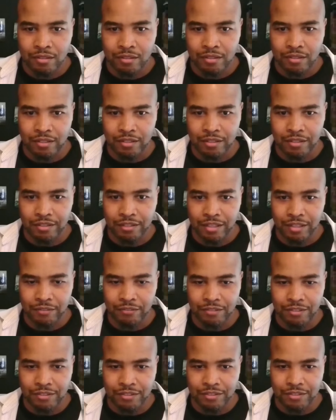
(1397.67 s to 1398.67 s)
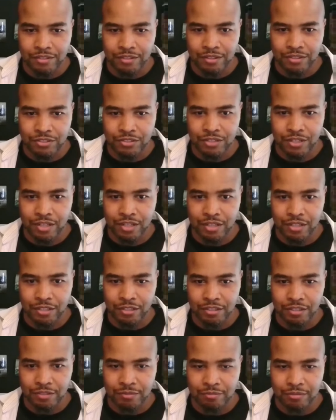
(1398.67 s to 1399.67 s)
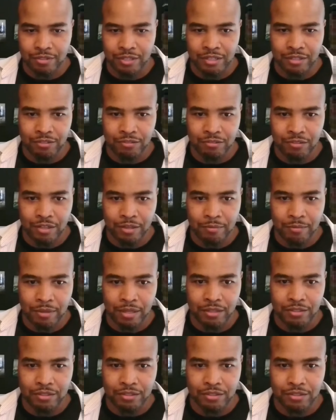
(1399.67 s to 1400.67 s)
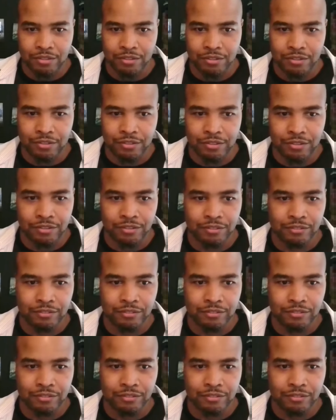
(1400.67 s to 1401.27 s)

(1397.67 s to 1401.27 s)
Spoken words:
And have this shine come down right about here.